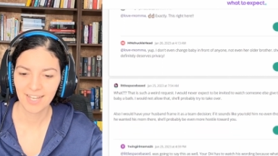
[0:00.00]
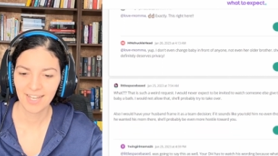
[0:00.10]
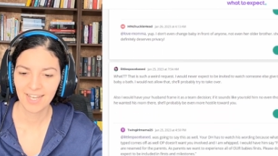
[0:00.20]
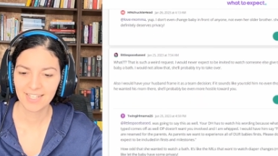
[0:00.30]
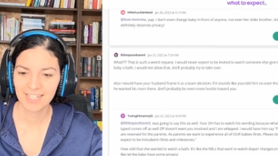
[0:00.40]

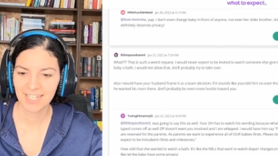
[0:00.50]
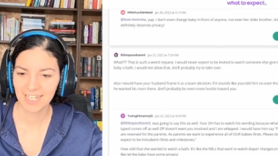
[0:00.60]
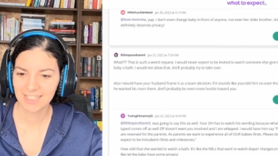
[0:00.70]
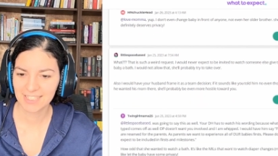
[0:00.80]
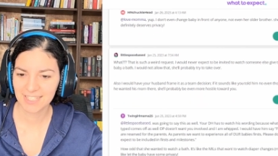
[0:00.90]
And then the
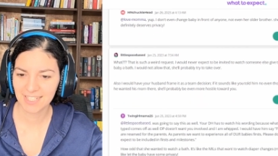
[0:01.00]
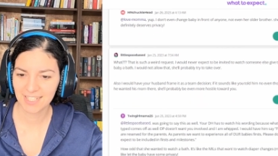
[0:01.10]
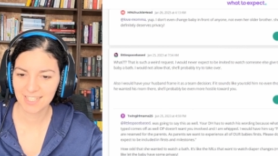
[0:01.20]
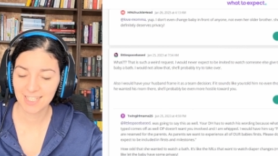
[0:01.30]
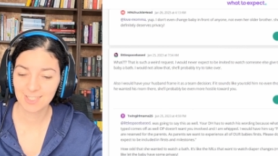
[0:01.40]
next
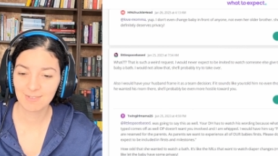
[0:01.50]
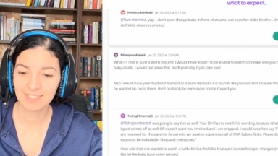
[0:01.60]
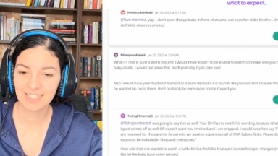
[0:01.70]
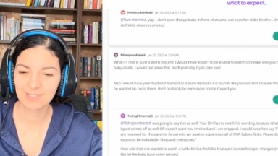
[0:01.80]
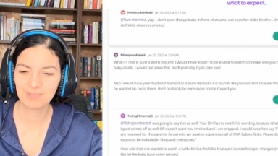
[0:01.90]
comment
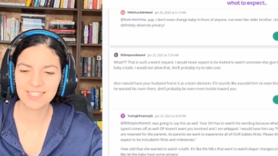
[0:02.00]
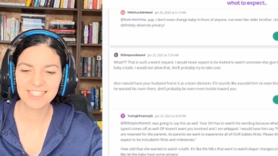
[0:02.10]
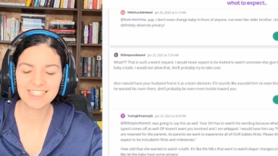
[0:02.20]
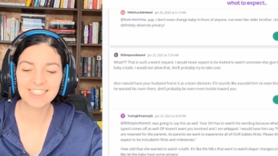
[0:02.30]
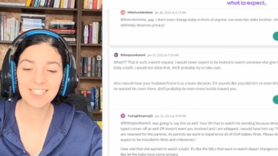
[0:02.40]
says, "What?
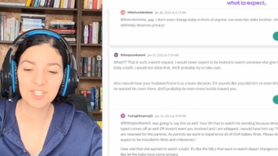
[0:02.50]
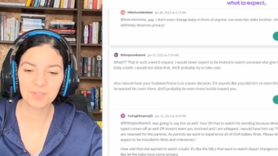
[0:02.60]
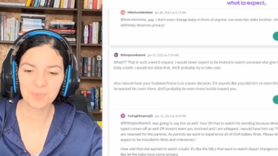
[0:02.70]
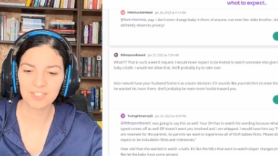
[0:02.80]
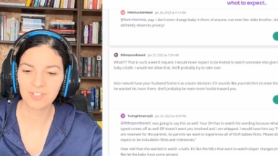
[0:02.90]
That is such a
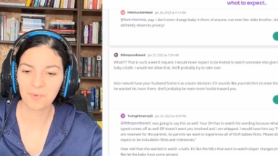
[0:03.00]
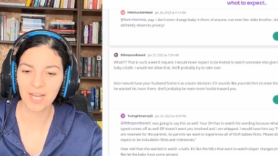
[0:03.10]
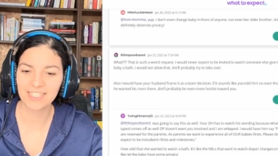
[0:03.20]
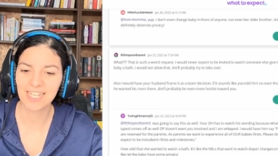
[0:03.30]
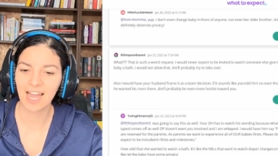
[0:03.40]
weird request.